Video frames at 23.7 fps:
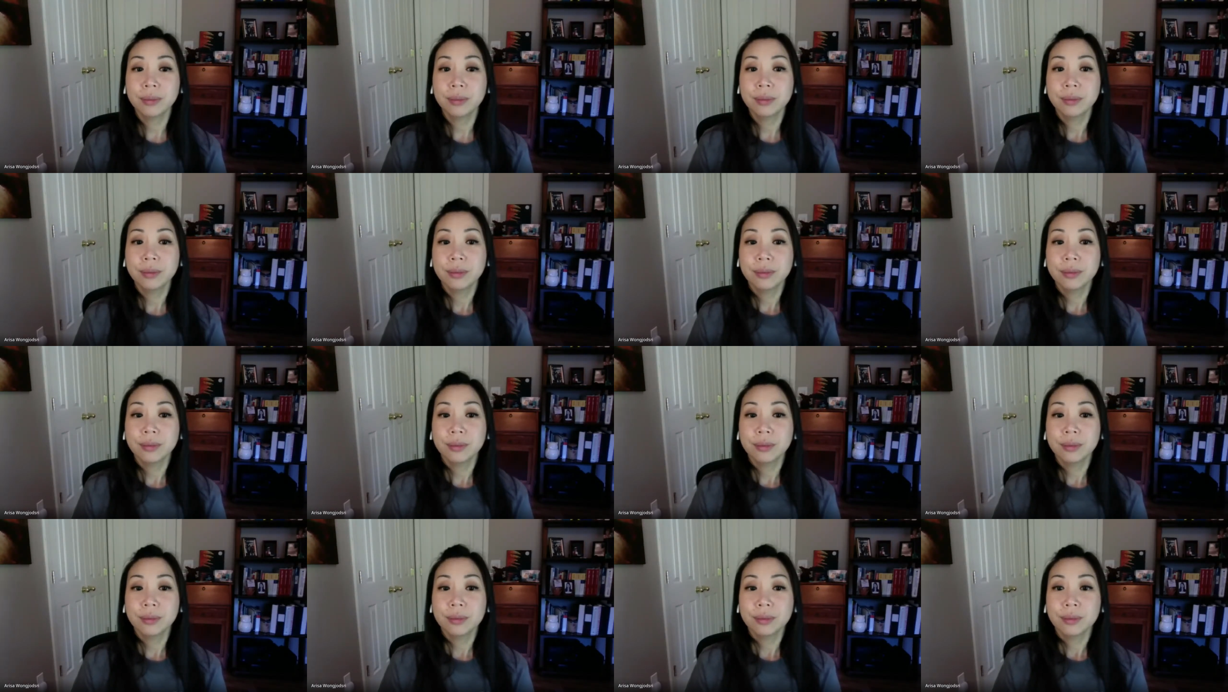
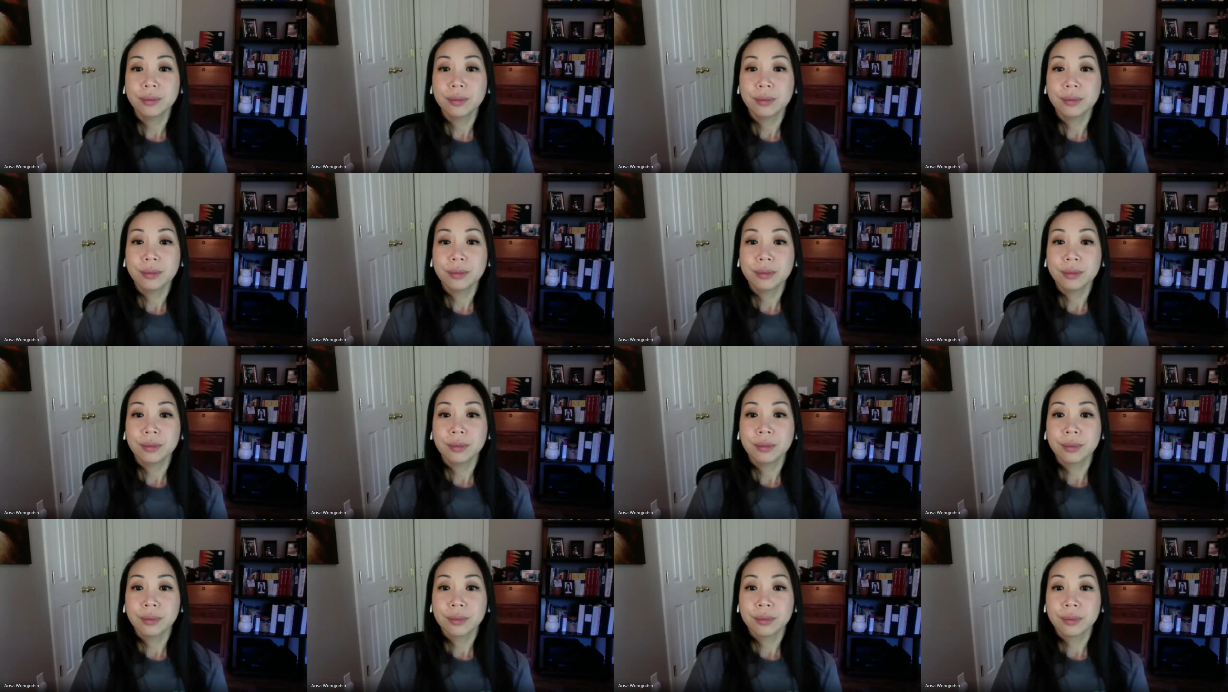
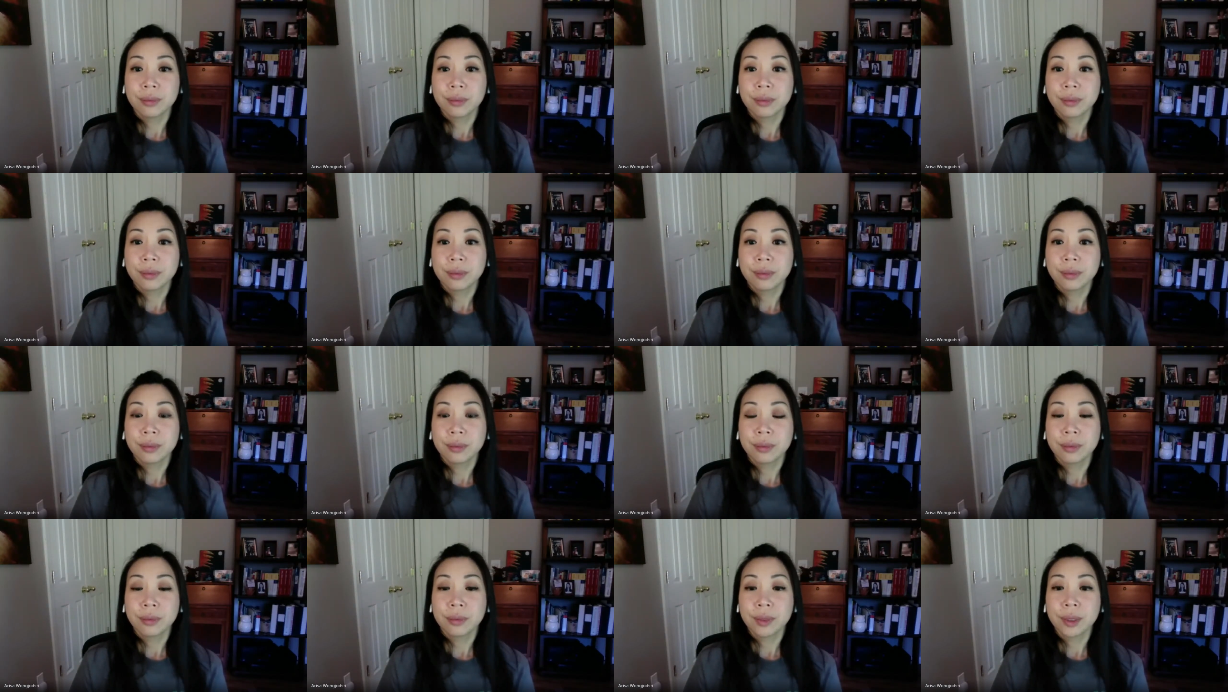
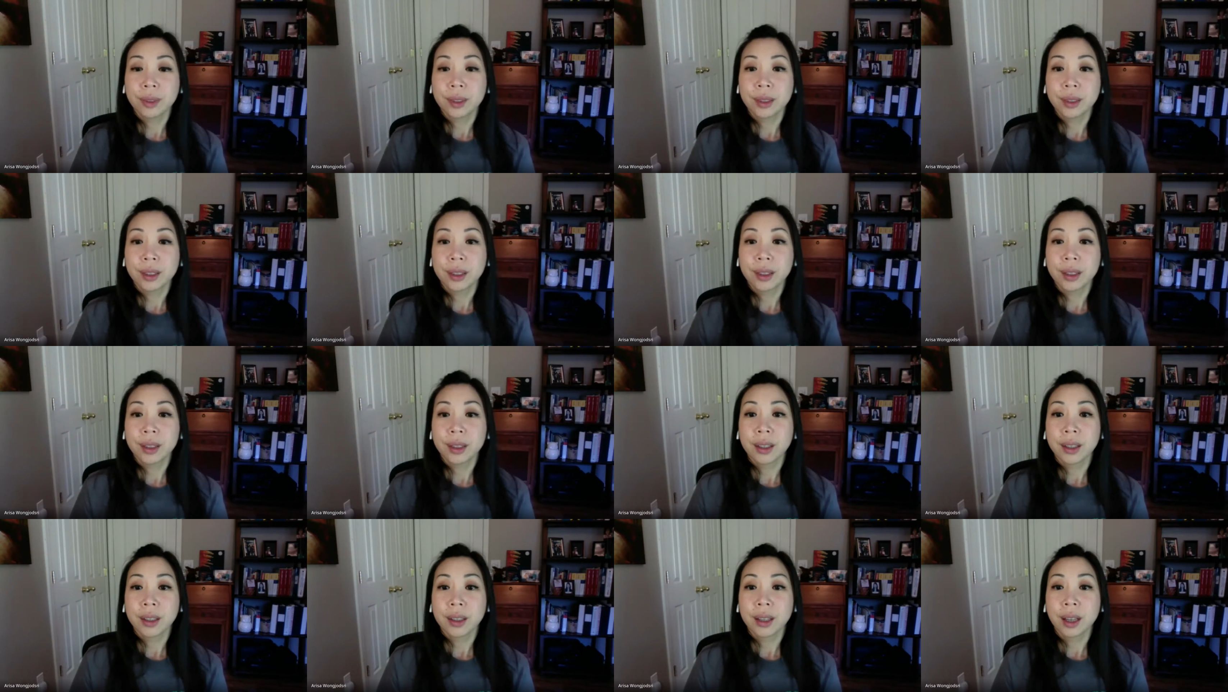
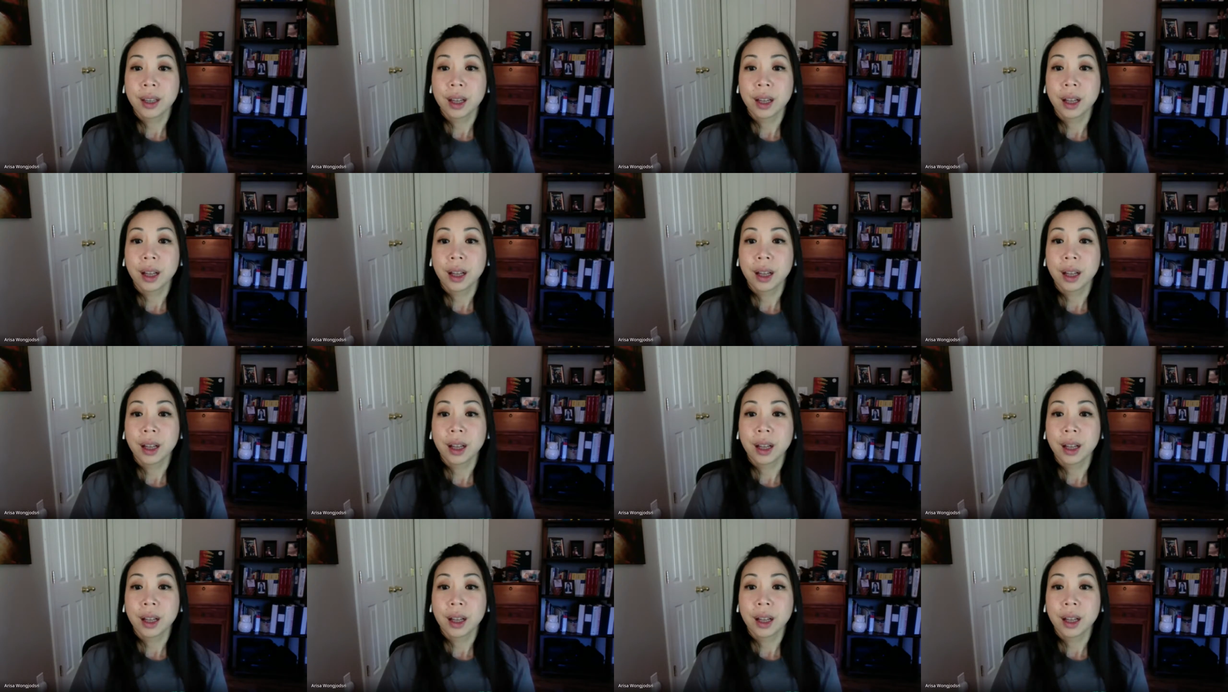Nobody speaks.